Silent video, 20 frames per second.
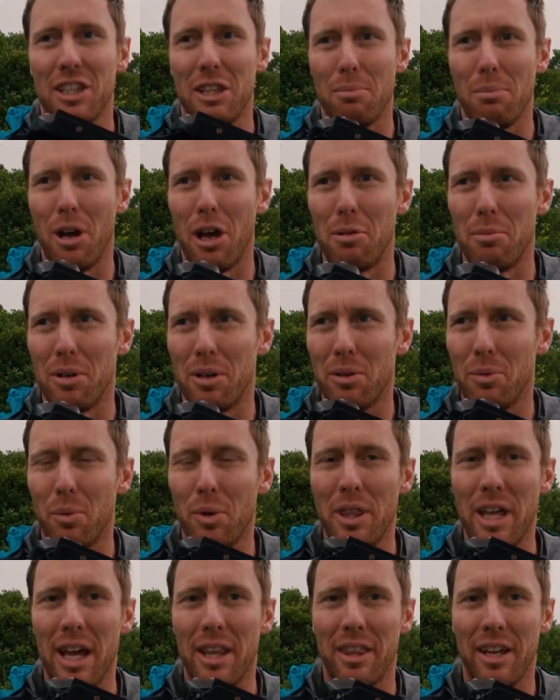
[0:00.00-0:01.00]
at the moment
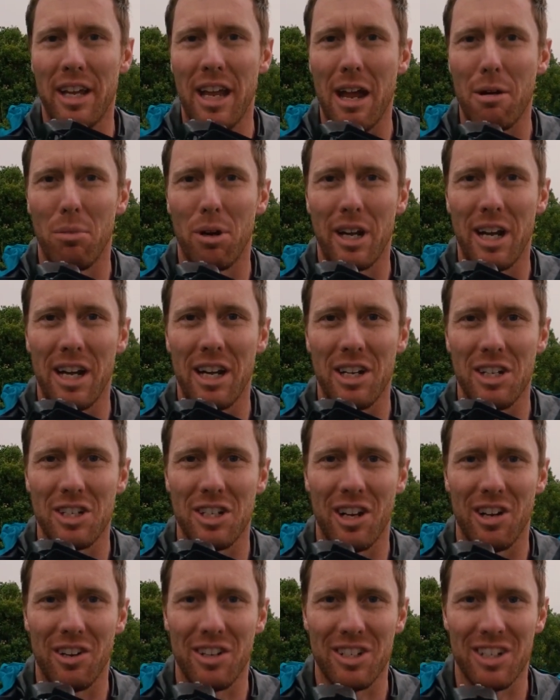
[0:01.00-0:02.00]
without the camera getting
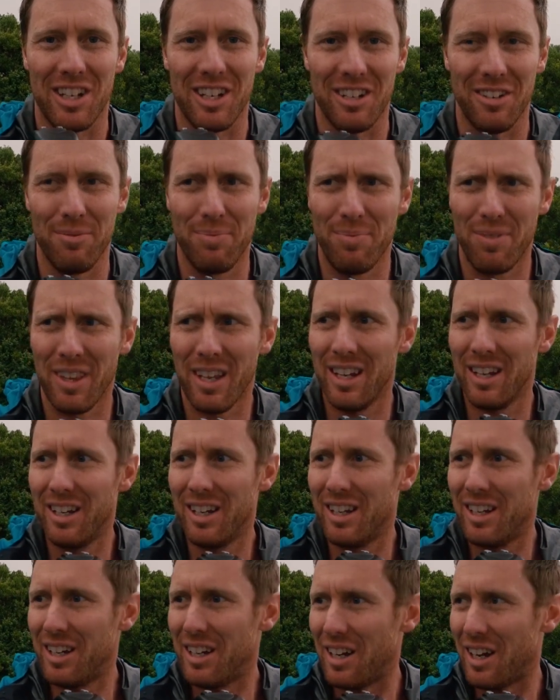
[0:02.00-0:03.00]
soaked, so
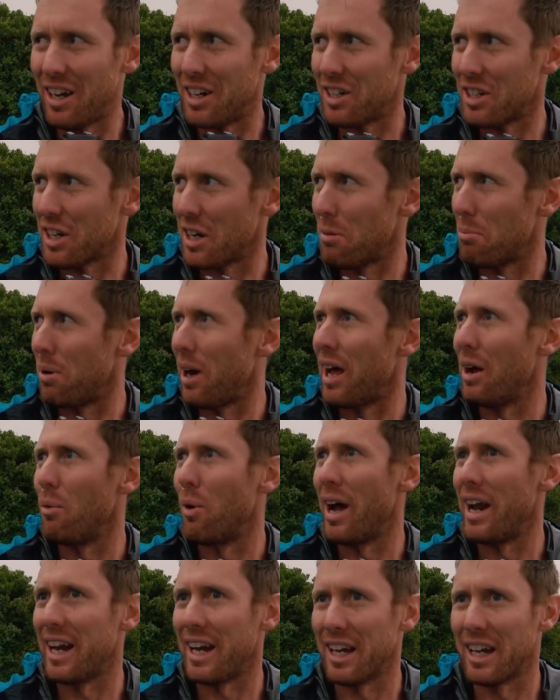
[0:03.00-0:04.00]
I'm just going to play a
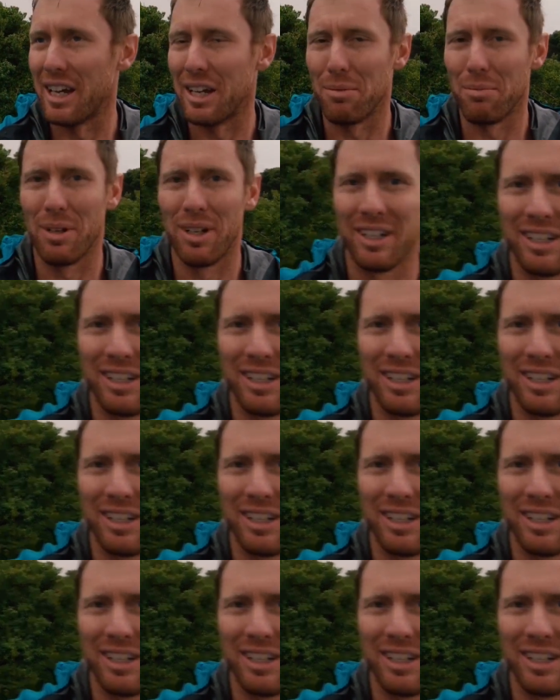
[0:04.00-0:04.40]
waiting game.